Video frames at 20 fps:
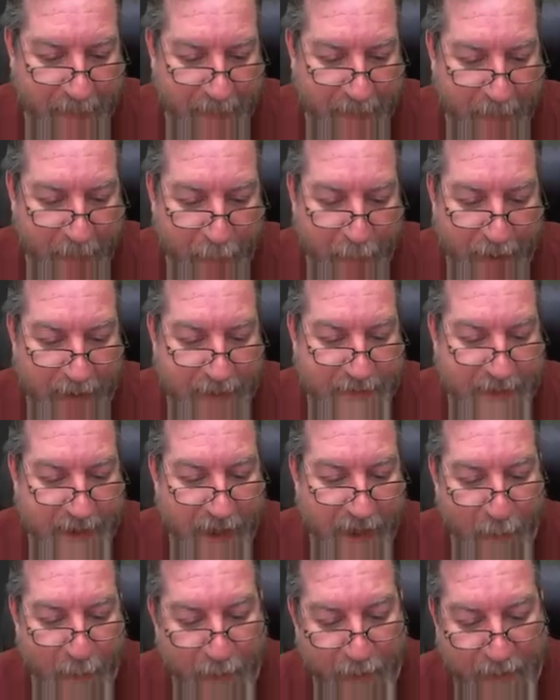When it's
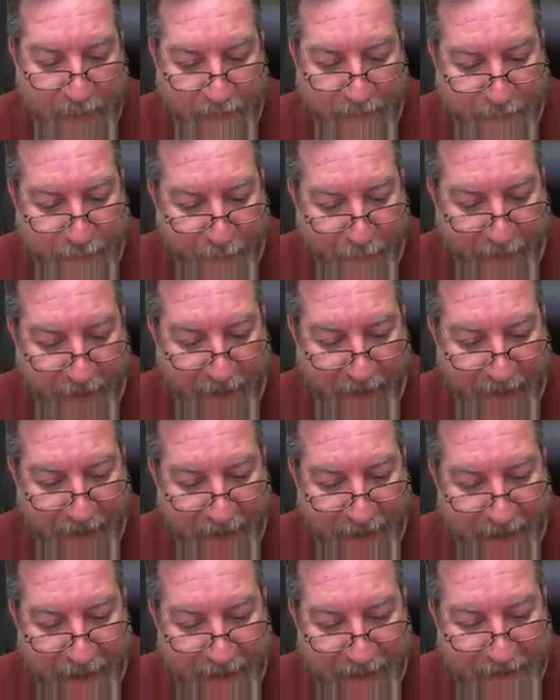not working for you,
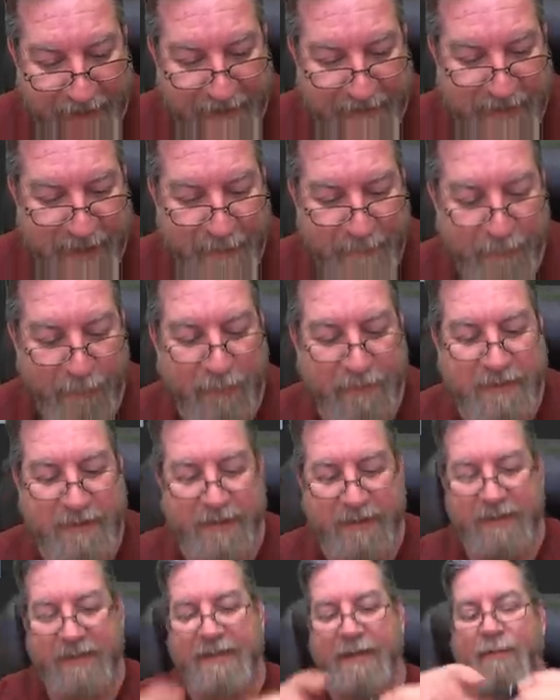the tip
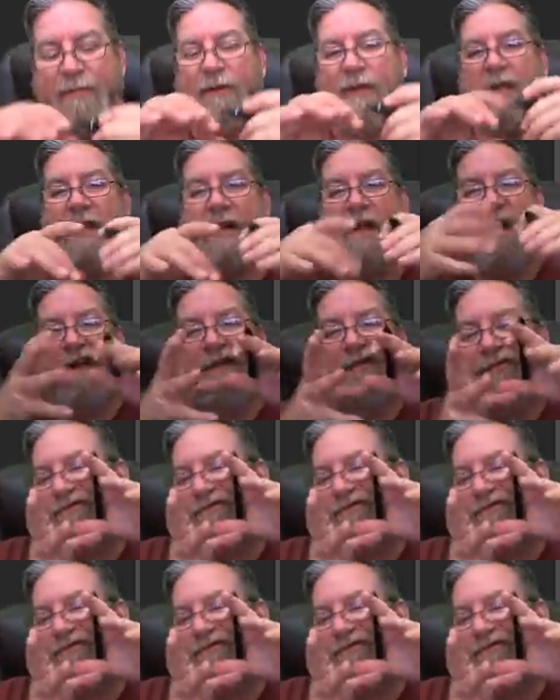will get all